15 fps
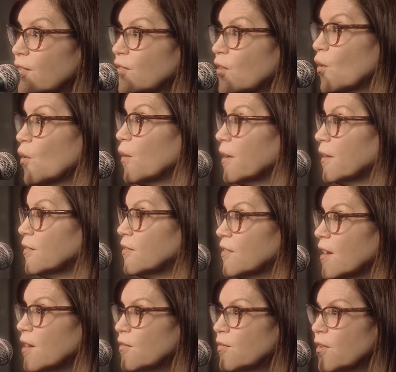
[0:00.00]
And so
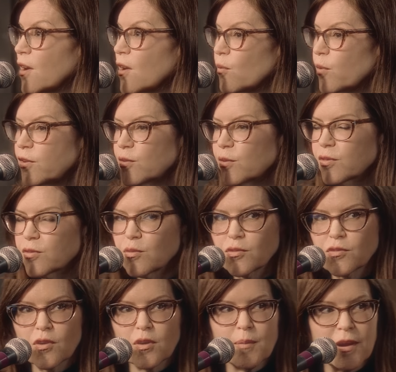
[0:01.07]
instead of we do it through a
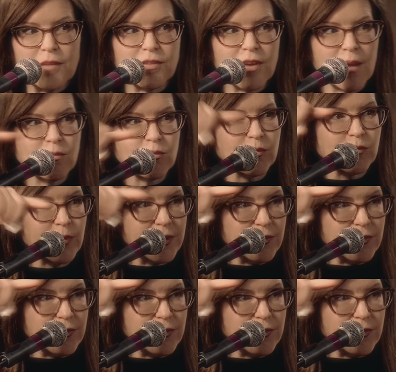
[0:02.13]
certain amount of times, which we